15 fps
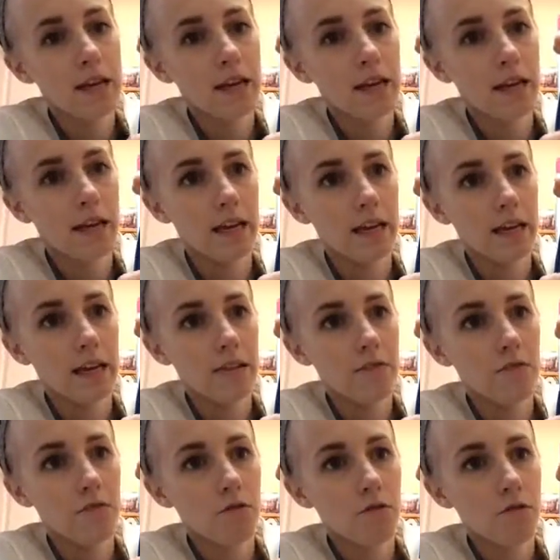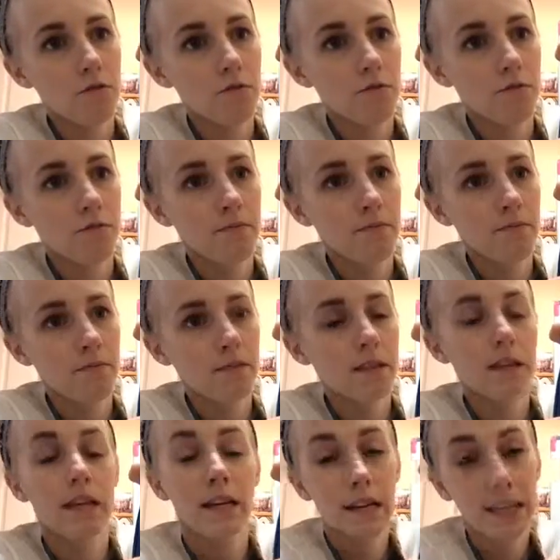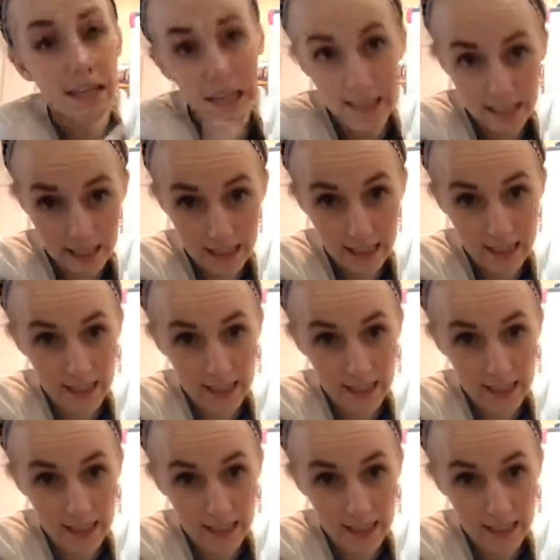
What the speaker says: hit equal. It's the